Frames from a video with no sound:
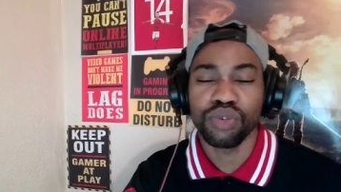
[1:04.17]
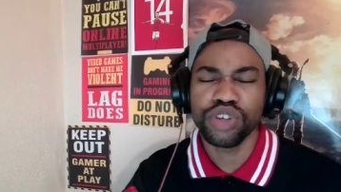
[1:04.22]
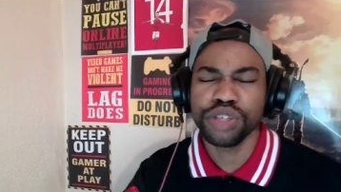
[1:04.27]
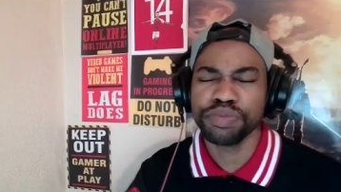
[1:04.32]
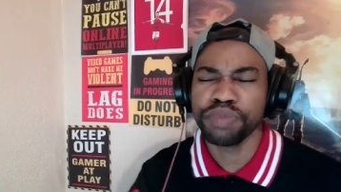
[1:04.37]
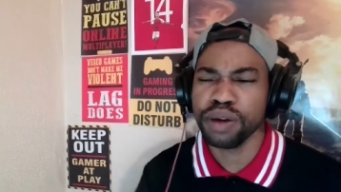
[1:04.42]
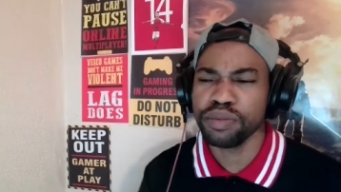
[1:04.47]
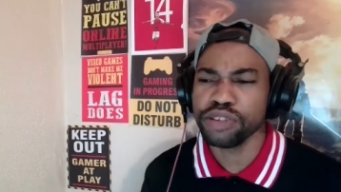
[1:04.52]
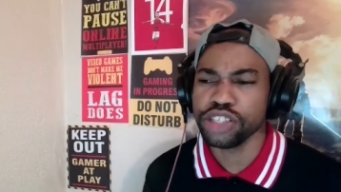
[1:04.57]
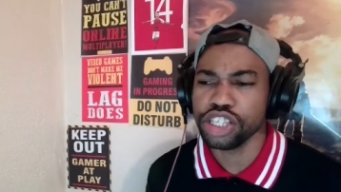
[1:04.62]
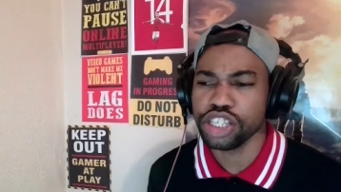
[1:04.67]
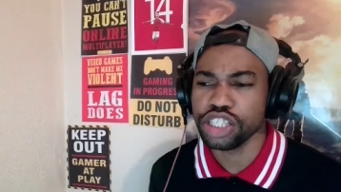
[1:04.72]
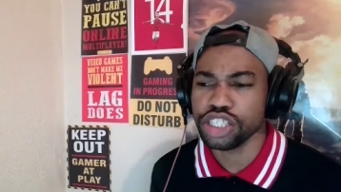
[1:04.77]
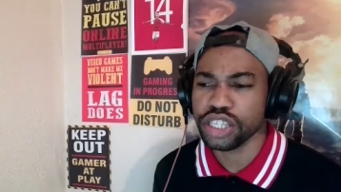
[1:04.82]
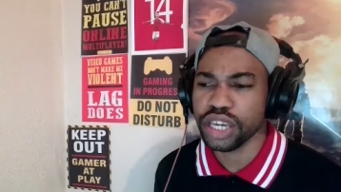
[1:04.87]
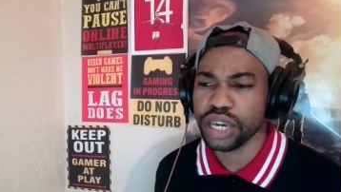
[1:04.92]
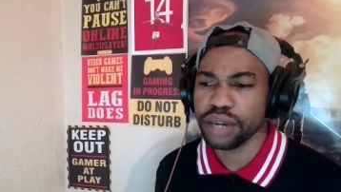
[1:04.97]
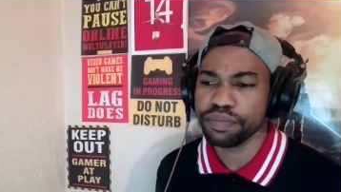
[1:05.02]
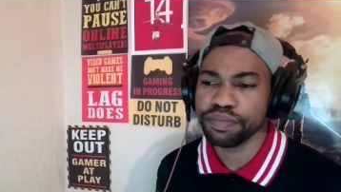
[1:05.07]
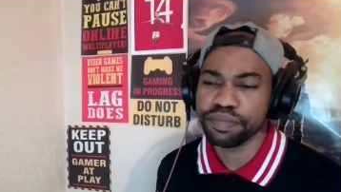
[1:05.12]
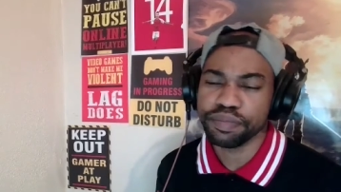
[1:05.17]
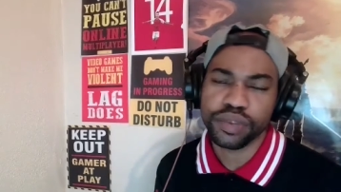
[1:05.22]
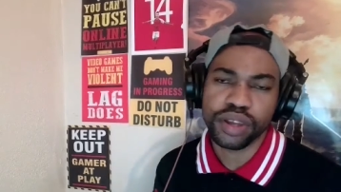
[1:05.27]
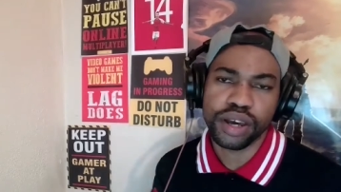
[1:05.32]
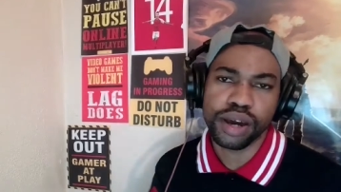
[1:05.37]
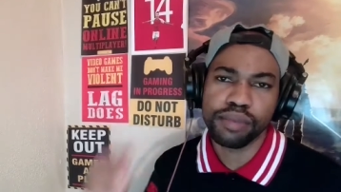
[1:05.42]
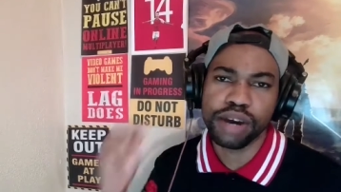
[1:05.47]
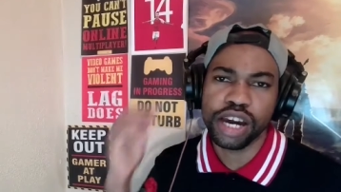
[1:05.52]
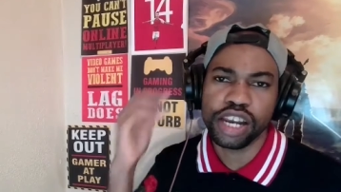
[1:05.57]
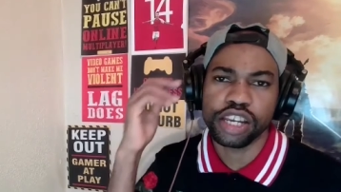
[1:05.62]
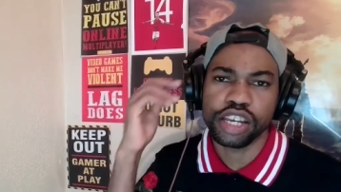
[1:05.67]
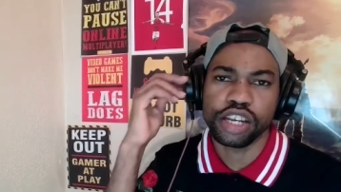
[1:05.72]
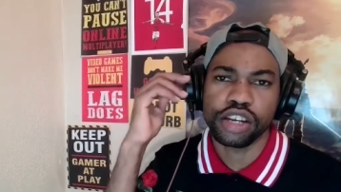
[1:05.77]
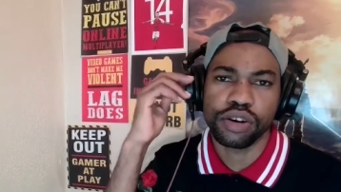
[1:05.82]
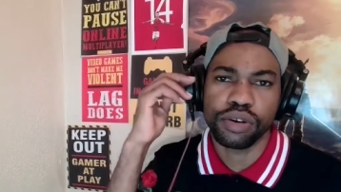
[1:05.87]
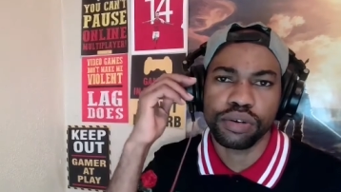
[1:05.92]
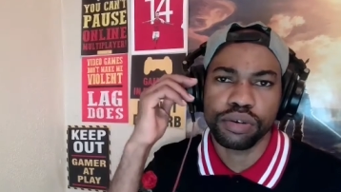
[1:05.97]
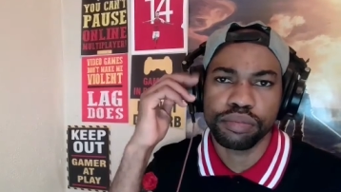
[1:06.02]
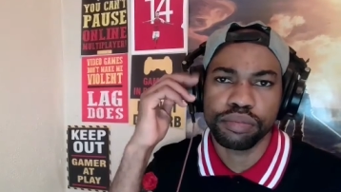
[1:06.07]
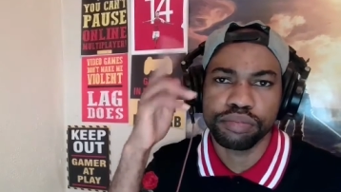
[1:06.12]
who's publishing this game? I'm out of
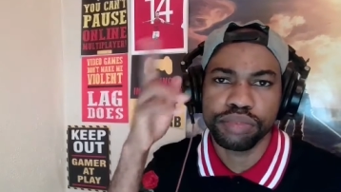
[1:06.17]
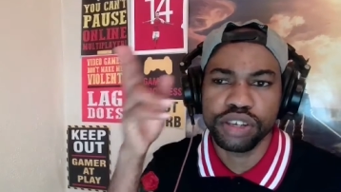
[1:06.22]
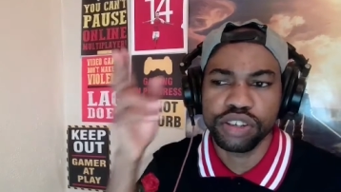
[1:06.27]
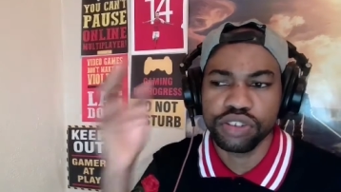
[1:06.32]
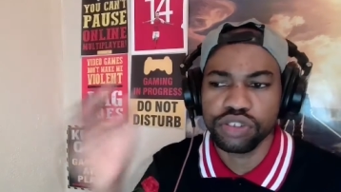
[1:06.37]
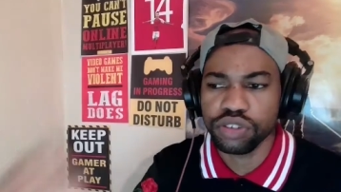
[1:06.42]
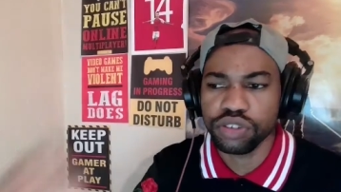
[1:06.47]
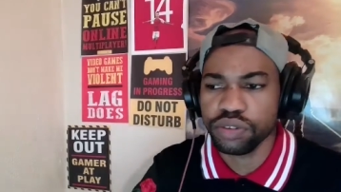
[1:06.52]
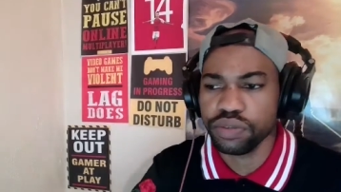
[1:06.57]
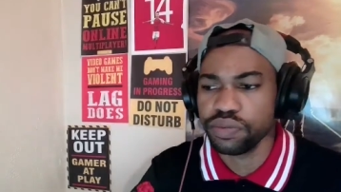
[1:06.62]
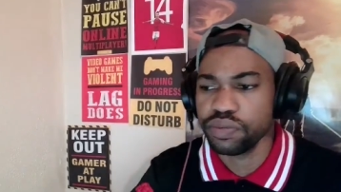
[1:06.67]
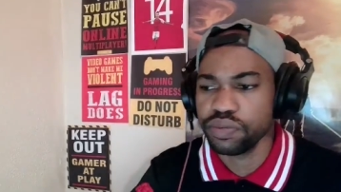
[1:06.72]
here though. Peace.